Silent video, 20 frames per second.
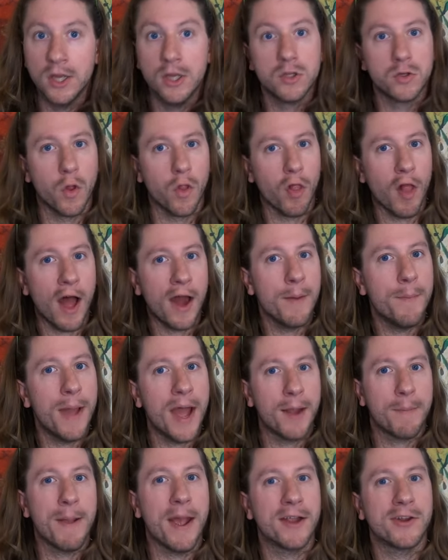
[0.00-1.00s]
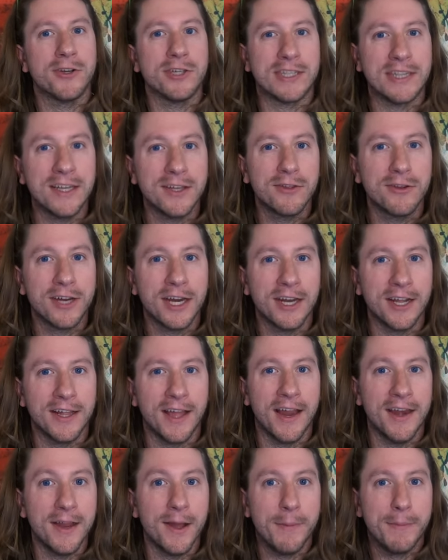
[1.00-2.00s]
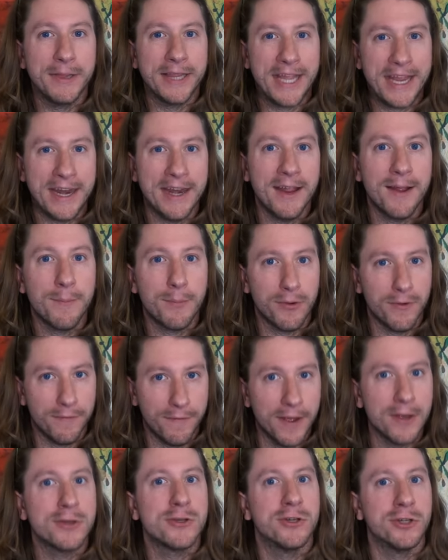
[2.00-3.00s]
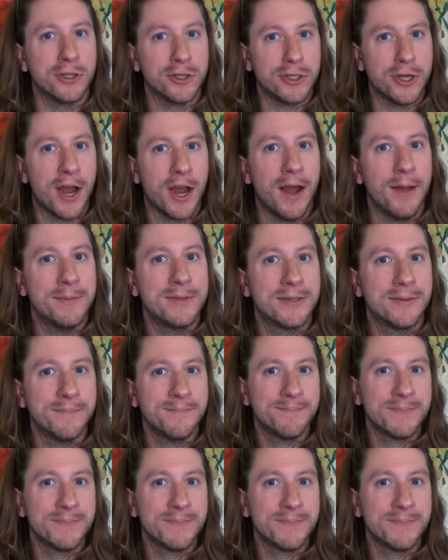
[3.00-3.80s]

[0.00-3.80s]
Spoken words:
So a lot of backpackers think they're gonna end up landing professional jobs,